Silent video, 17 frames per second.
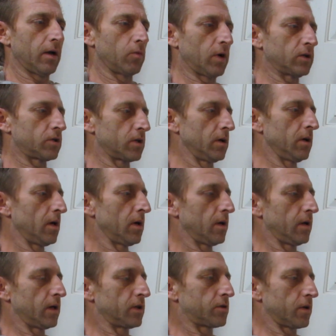and Western
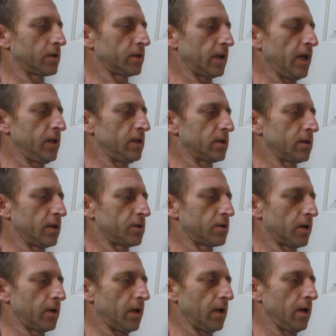districts. Each
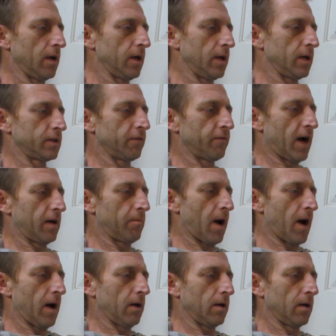district is divided
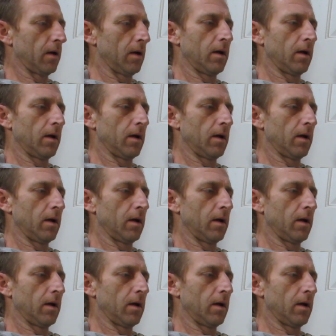by